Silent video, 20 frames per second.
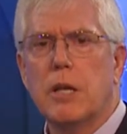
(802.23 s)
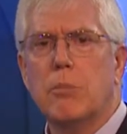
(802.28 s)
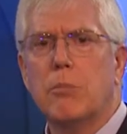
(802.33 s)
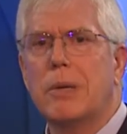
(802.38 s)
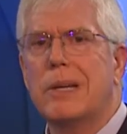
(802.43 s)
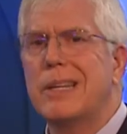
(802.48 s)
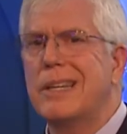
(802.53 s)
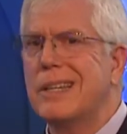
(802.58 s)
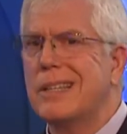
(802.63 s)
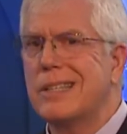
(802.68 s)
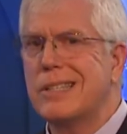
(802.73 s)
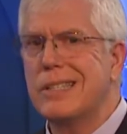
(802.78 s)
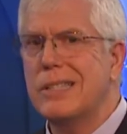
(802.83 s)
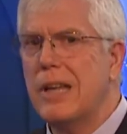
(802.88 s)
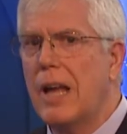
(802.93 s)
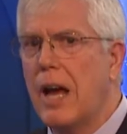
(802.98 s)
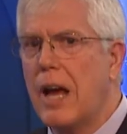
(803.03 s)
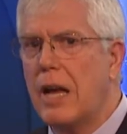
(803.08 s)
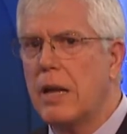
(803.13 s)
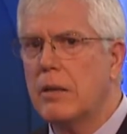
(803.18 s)
but it is
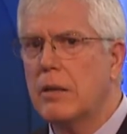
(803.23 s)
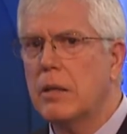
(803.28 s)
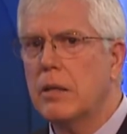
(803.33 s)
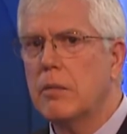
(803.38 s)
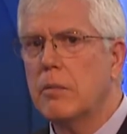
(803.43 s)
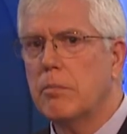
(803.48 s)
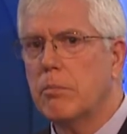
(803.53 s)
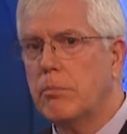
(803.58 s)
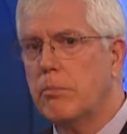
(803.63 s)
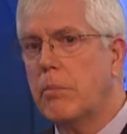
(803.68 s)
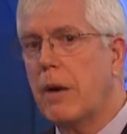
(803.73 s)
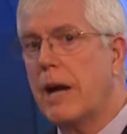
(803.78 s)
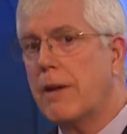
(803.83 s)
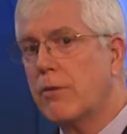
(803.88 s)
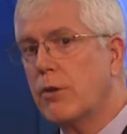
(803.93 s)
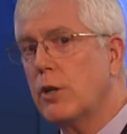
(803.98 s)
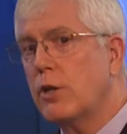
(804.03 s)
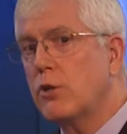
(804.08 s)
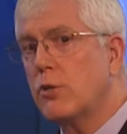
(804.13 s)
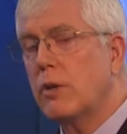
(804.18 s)
not, by
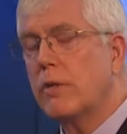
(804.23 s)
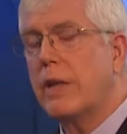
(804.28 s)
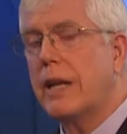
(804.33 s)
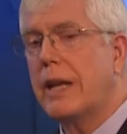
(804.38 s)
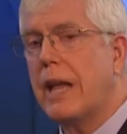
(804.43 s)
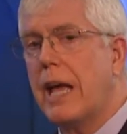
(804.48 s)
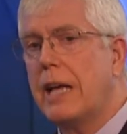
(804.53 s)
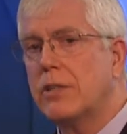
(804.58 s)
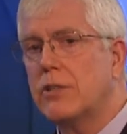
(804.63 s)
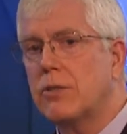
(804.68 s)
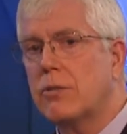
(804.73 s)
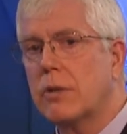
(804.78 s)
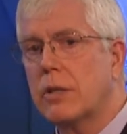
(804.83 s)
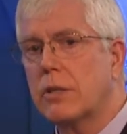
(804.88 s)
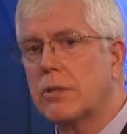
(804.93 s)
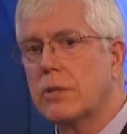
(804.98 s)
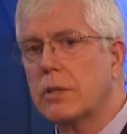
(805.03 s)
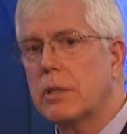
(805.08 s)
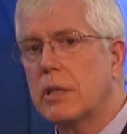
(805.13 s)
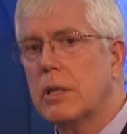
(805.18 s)
virtue of that asterisk,